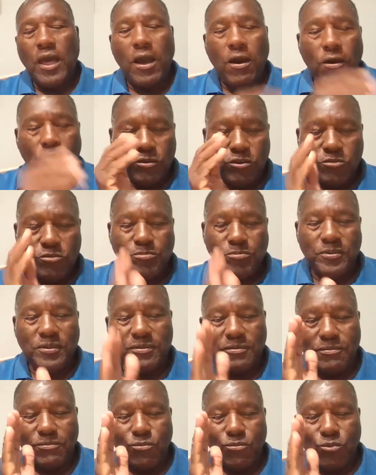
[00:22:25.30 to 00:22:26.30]
I only
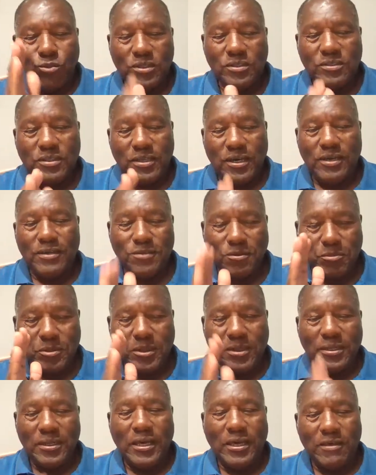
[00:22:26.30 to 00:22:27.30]
spent one night in my
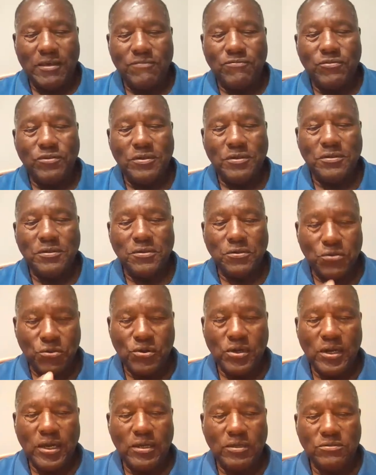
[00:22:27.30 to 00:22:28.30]
life in a
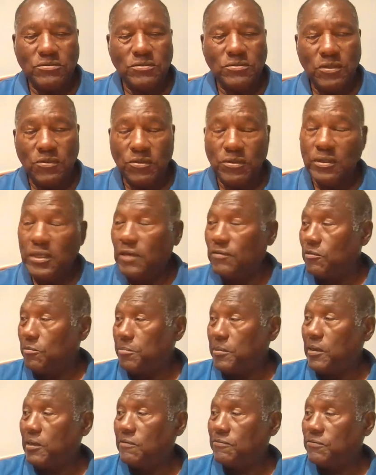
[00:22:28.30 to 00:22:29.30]
whorehouse, and the Navy
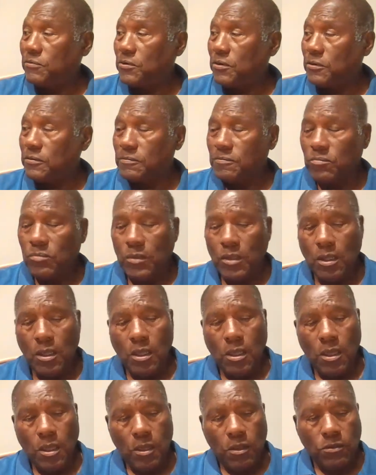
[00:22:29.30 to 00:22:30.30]
paid for it.
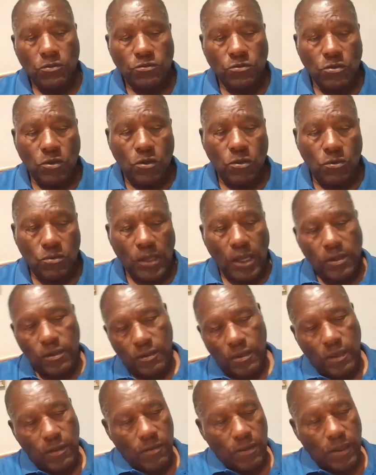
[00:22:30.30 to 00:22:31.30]
So I
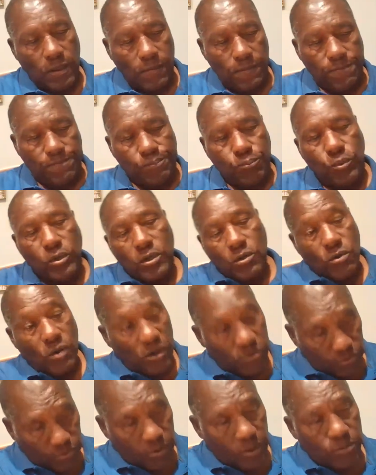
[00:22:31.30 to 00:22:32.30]
went
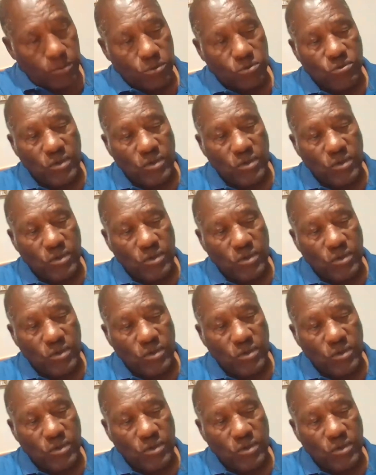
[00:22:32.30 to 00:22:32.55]
across the railroad